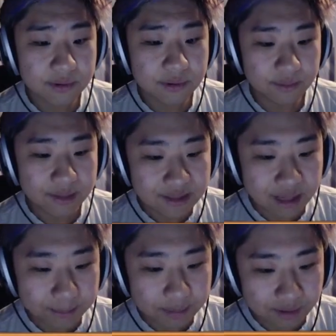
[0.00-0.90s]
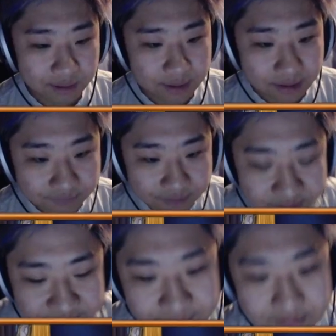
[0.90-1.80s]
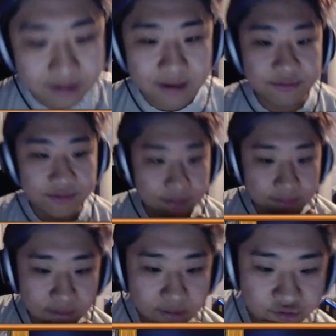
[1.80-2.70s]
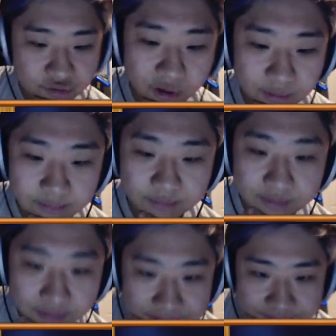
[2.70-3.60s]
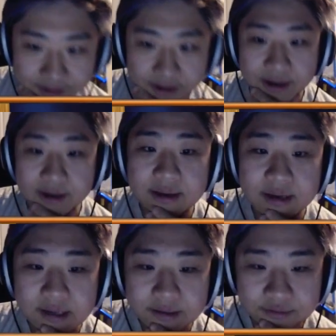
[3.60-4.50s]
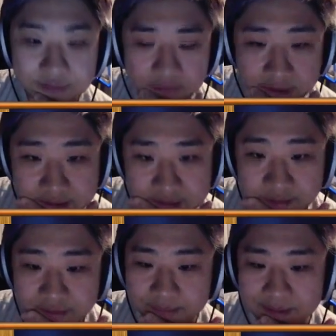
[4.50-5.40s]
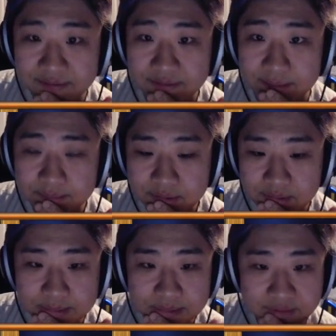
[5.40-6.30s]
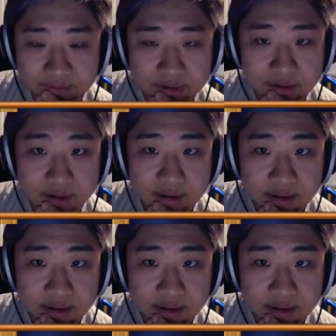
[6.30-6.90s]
We need tempo, right? We are good 7 and 8, sorry. We don't need draw, we already have AI. So Entity is the best tempo, I believe, here.